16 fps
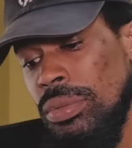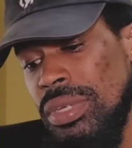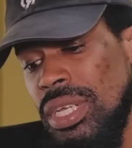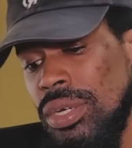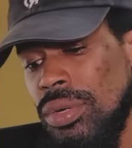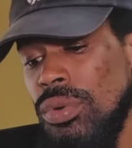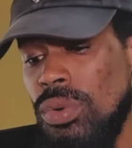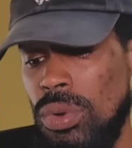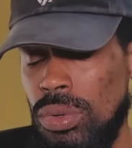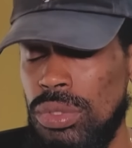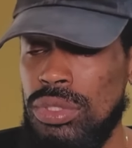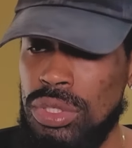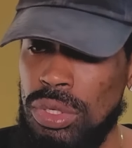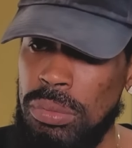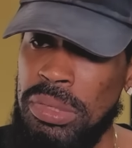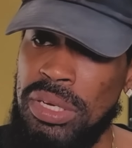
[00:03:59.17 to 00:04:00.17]
with a cook out
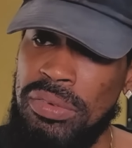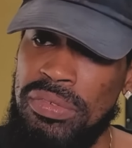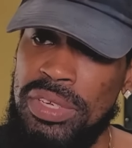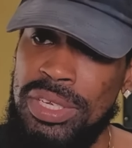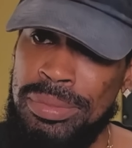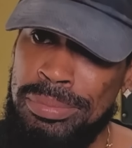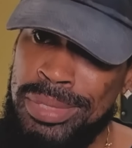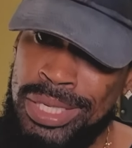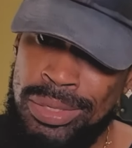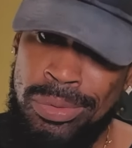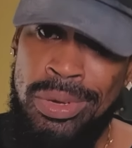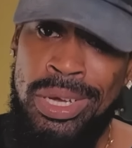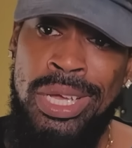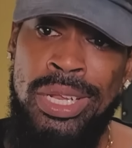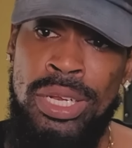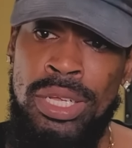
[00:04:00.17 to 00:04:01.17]
something for you
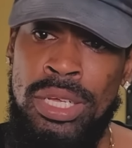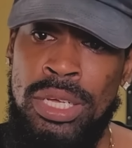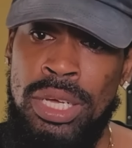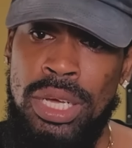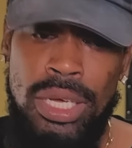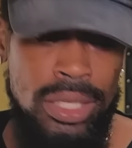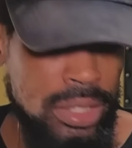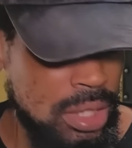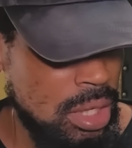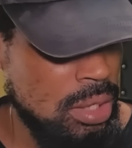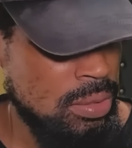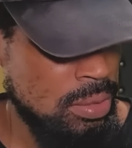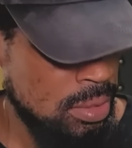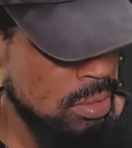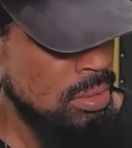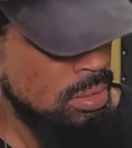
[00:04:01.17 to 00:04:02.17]
meanwhile until you
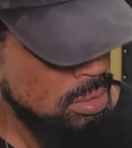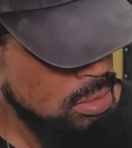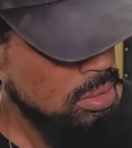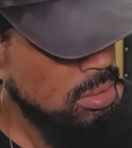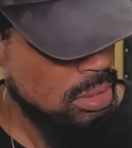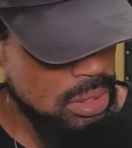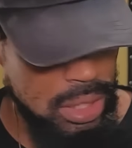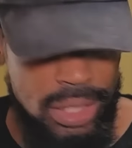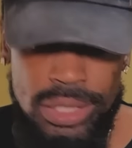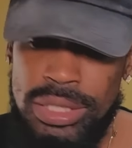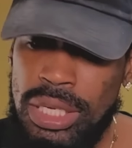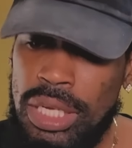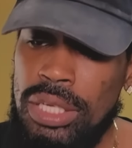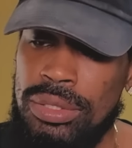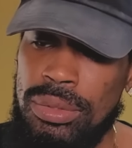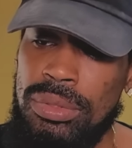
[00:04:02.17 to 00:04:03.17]
know you can
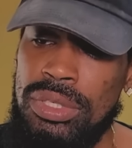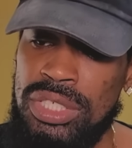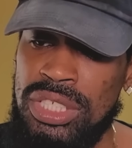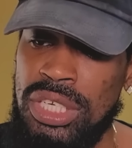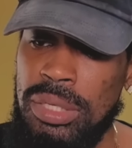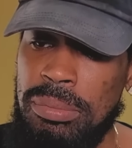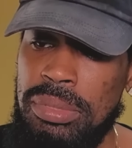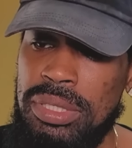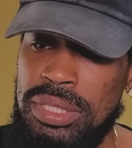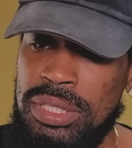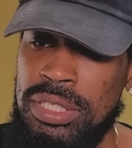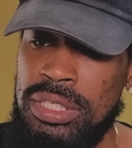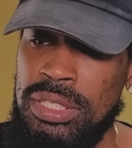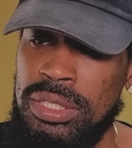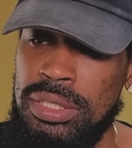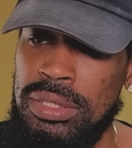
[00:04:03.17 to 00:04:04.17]
start out the shop, you see.